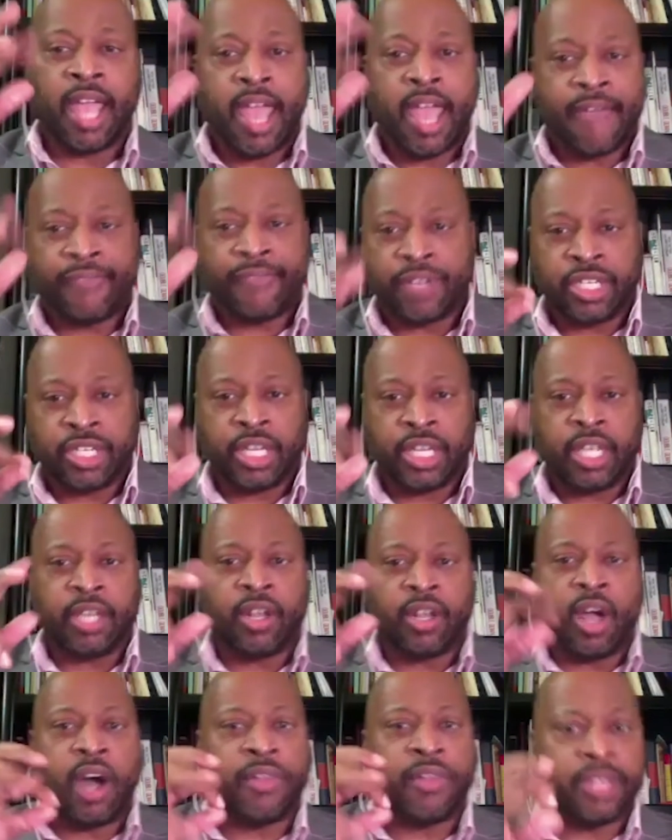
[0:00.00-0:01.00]
effigy and
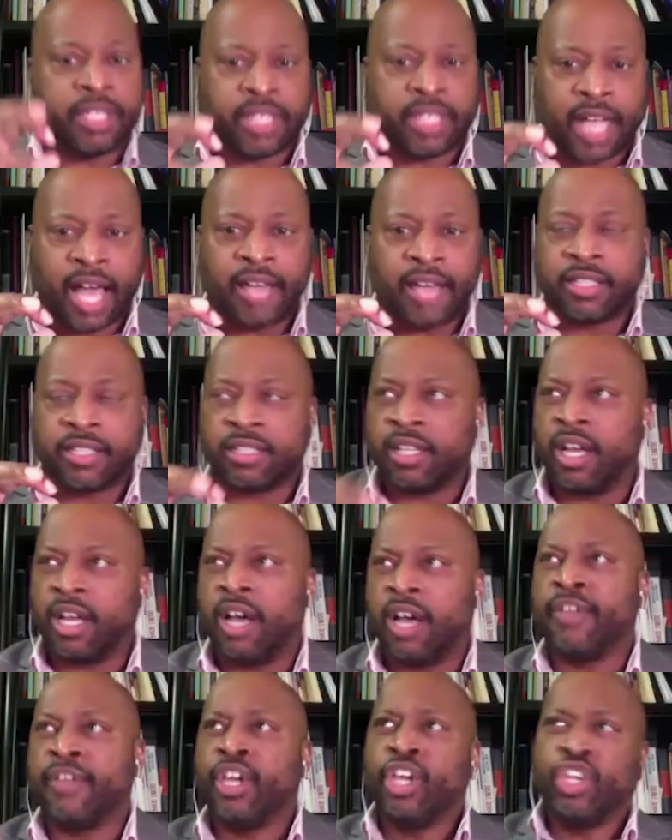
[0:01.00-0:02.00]
all this kind of
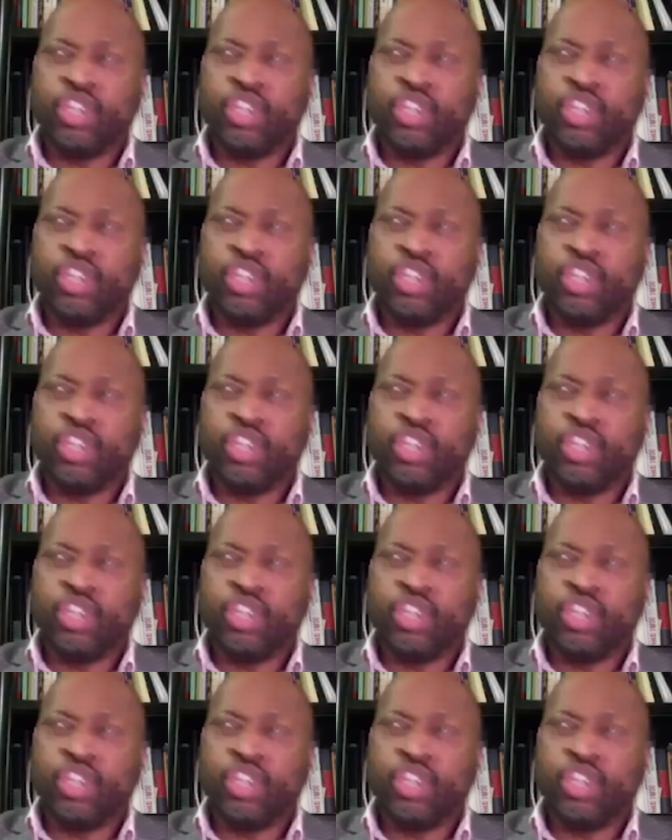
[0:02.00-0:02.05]
stuff.